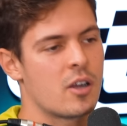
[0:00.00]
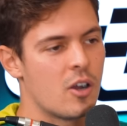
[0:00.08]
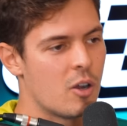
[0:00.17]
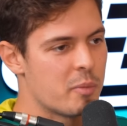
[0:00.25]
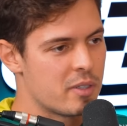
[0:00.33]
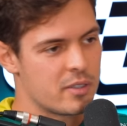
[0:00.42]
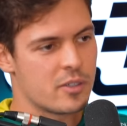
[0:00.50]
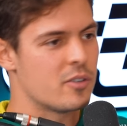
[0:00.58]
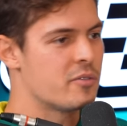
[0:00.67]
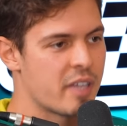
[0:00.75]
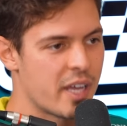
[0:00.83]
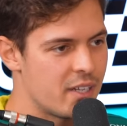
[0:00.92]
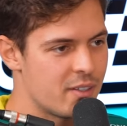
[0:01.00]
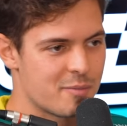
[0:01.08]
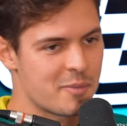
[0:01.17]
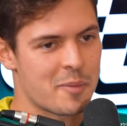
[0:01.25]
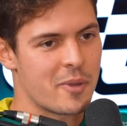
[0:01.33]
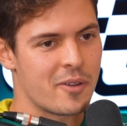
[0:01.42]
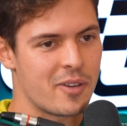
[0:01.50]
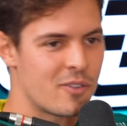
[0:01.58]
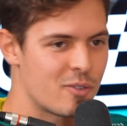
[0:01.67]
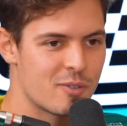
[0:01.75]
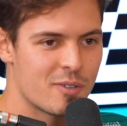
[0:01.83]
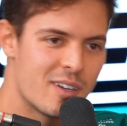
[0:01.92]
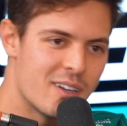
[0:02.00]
calm and you know dead maybe you need to